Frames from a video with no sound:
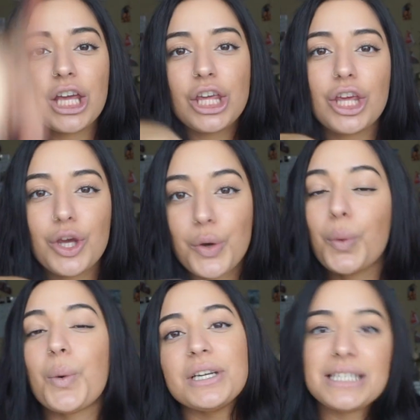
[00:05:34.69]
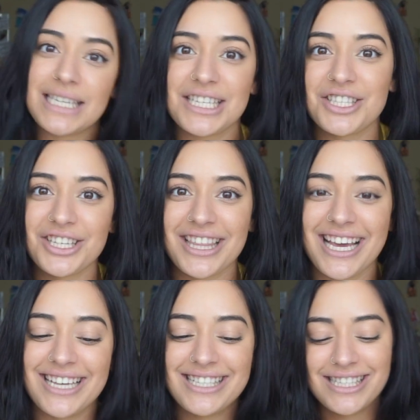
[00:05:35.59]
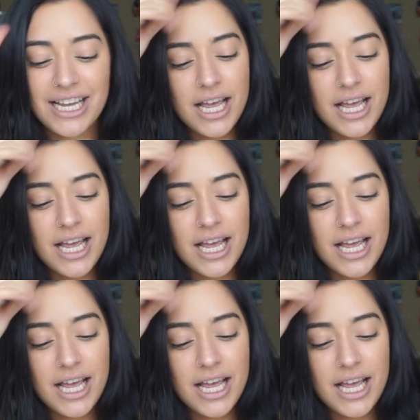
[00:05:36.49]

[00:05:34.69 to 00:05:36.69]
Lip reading: what is the answer to this?